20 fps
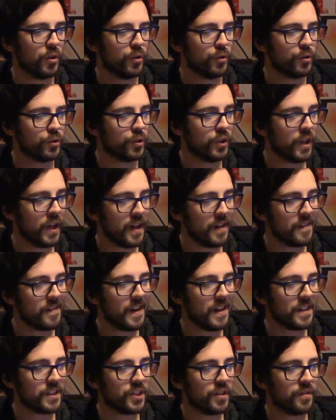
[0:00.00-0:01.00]
So yeah,
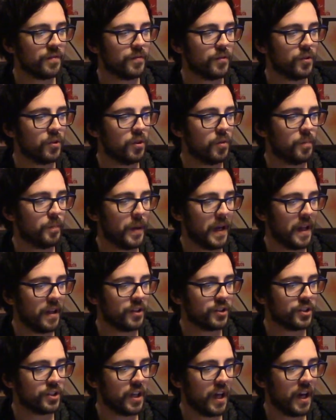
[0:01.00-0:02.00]
that's it for
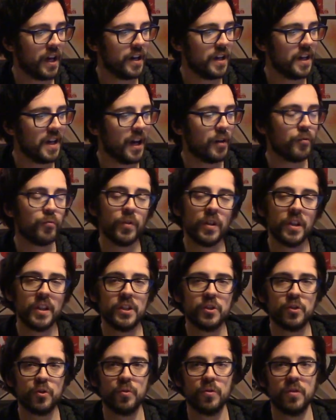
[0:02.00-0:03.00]
Ballistarii. I really
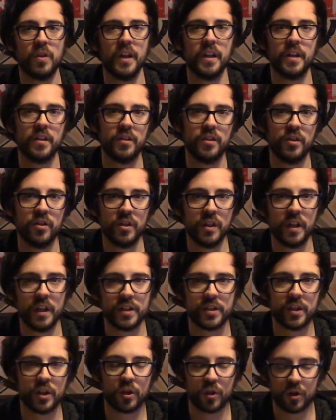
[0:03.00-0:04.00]
do like the unit.
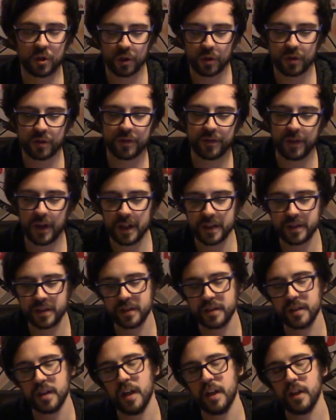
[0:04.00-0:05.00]
It's a good fast
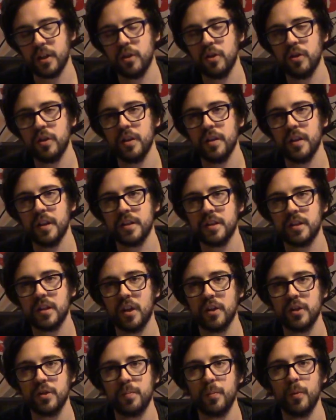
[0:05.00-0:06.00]
attack unit that
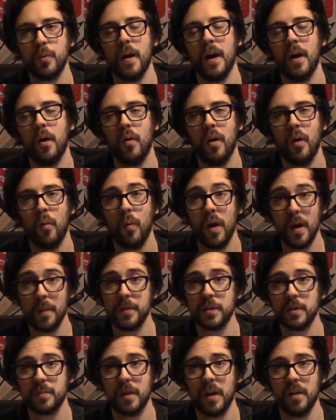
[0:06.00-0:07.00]
does put out a
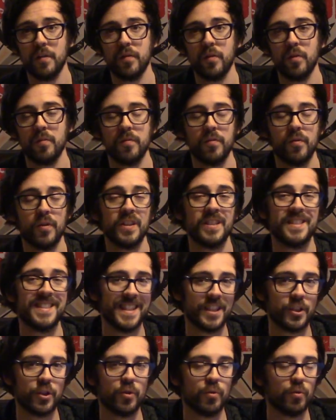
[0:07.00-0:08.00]
weapons platform for
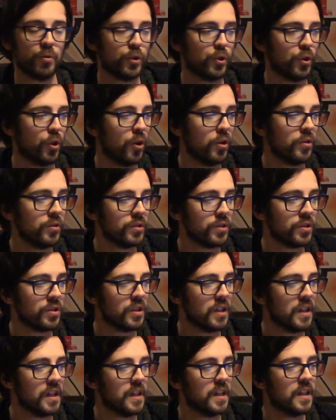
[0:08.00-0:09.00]
additional
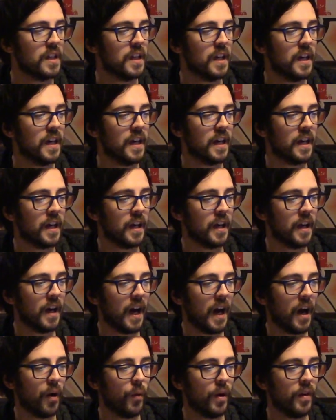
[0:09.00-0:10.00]
shots.
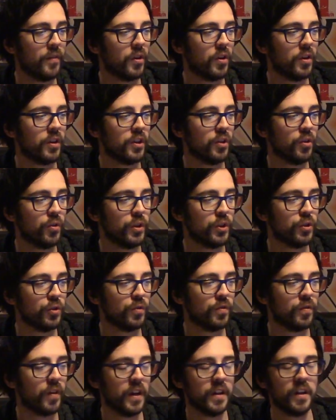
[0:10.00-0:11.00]
However, you know, you
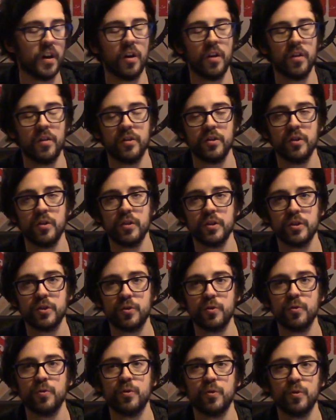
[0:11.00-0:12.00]
do find that other units
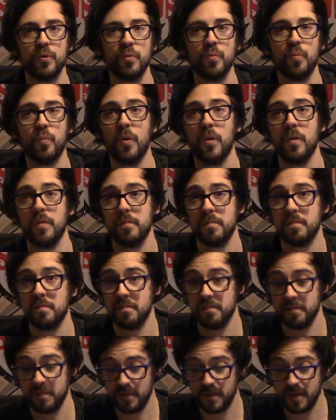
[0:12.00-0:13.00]
do what
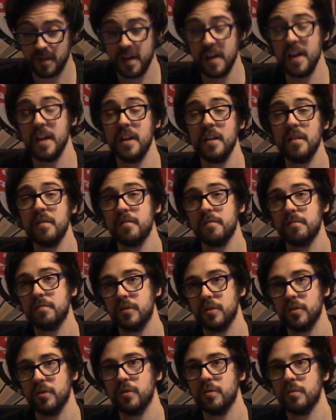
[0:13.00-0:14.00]
they
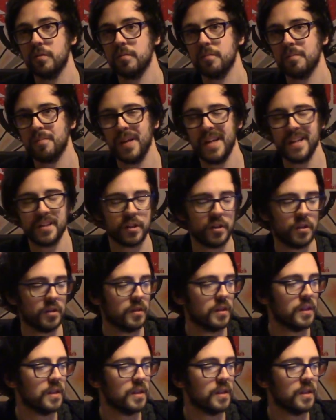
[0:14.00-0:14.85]
do better.